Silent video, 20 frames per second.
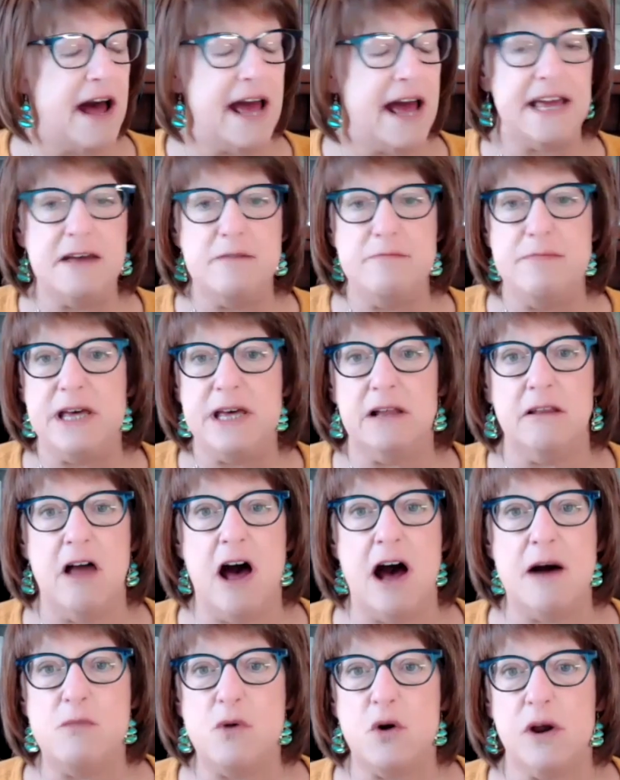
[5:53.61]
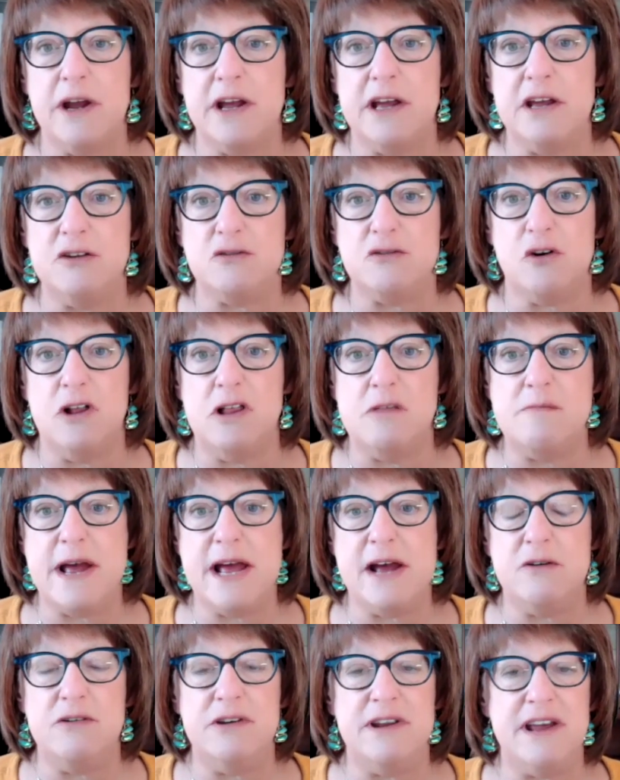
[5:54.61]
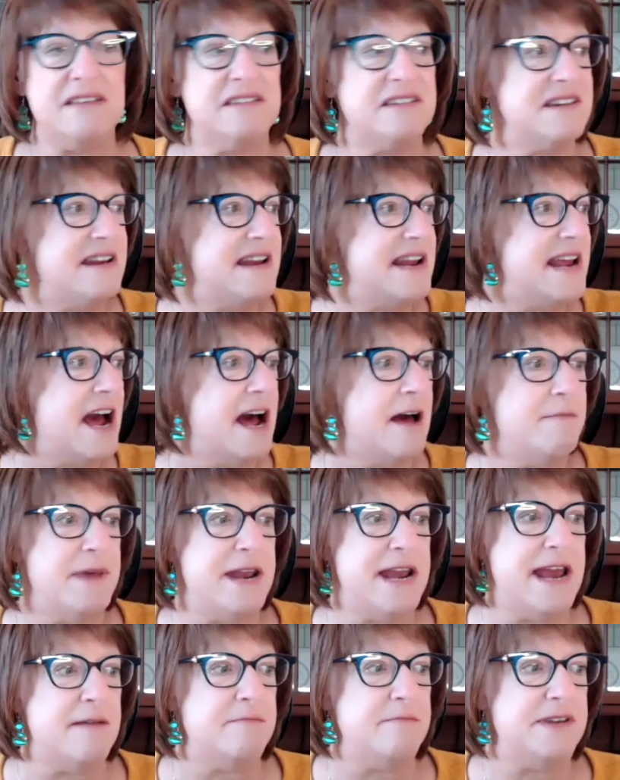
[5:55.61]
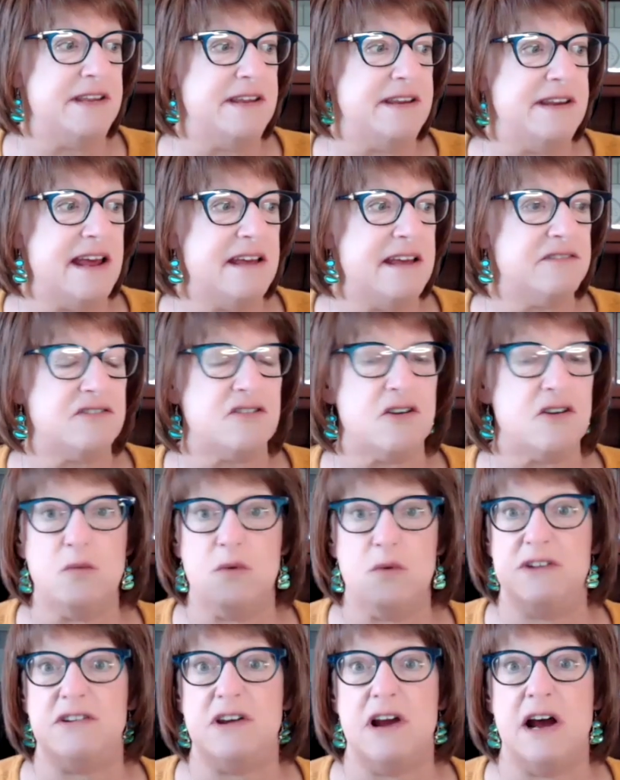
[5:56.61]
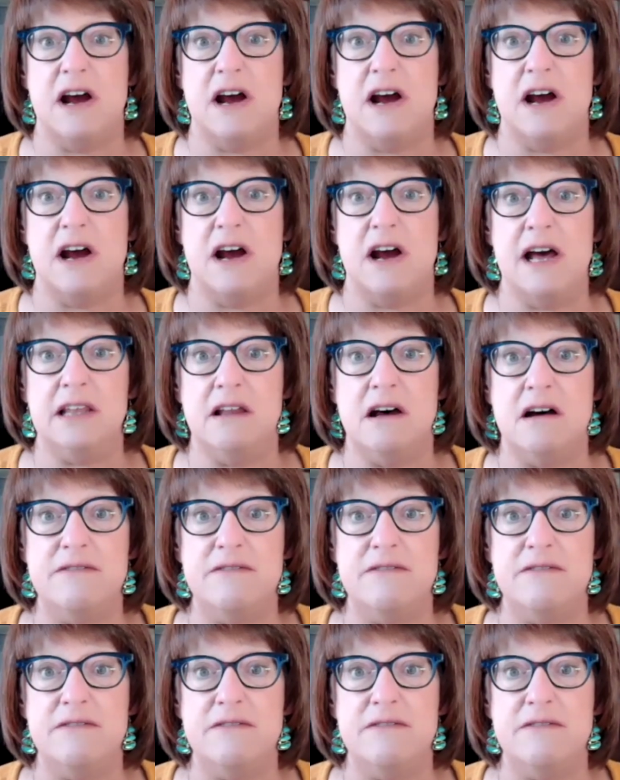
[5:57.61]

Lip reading: I can be a lot more in control of my own destiny. I'm an empty nester, which I love and